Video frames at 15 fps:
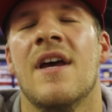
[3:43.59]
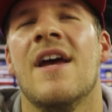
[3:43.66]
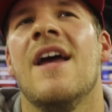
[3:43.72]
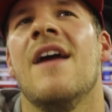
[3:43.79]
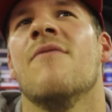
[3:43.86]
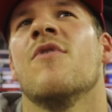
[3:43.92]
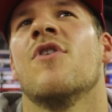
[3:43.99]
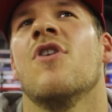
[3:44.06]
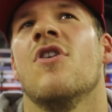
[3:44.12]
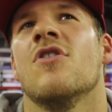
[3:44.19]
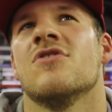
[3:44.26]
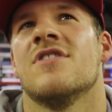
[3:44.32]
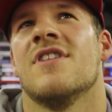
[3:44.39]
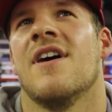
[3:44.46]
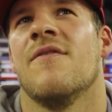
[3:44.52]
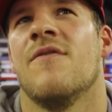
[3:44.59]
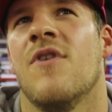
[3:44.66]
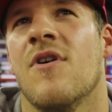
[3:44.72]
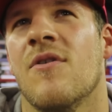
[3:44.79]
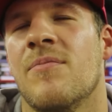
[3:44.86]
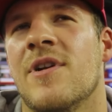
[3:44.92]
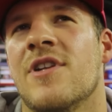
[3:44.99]
Yeah. In regards to that
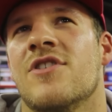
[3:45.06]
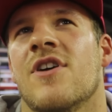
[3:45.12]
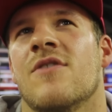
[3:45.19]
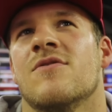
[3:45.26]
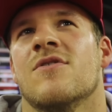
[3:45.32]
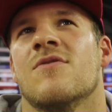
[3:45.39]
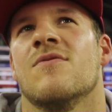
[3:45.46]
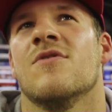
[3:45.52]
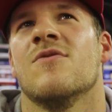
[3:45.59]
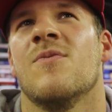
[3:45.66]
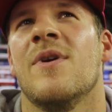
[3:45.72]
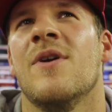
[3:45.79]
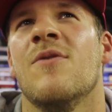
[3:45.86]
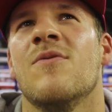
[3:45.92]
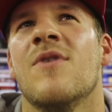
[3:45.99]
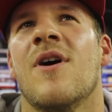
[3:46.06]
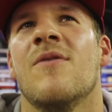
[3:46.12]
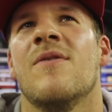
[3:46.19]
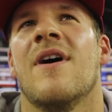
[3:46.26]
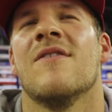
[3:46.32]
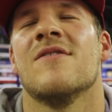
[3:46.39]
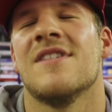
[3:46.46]
fight with Billy Joe Saunders, we all know
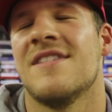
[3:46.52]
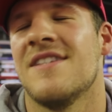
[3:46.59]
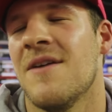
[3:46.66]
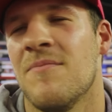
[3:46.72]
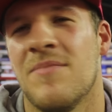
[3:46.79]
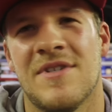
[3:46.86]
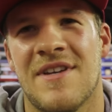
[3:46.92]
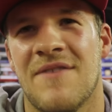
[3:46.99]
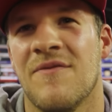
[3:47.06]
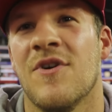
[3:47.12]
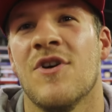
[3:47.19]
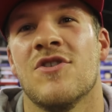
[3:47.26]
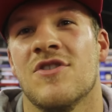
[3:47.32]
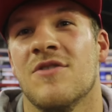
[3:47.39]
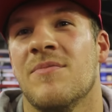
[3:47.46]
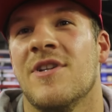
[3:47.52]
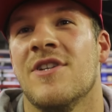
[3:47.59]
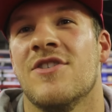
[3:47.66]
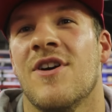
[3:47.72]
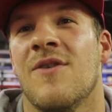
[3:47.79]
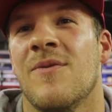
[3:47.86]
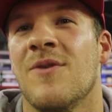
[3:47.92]
that was a 10% version of Billy
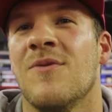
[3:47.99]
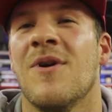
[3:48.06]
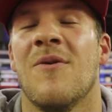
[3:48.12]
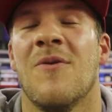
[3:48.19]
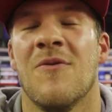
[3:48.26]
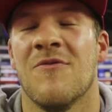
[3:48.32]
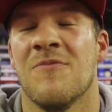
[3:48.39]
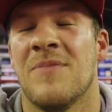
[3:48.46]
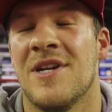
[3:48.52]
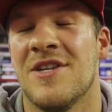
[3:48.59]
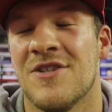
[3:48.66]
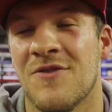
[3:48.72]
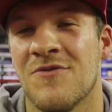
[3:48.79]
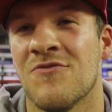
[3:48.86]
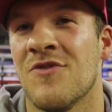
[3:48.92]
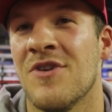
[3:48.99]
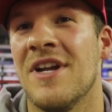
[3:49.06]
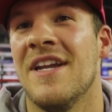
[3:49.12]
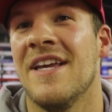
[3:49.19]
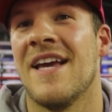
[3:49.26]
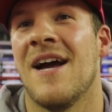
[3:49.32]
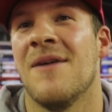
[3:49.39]
Joe. We all know what Billy Joe's
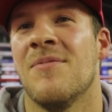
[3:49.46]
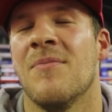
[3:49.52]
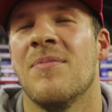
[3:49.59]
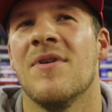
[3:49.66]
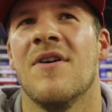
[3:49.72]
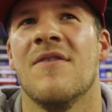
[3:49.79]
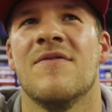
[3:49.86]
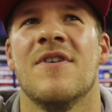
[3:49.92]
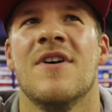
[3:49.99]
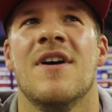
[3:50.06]
really capable of.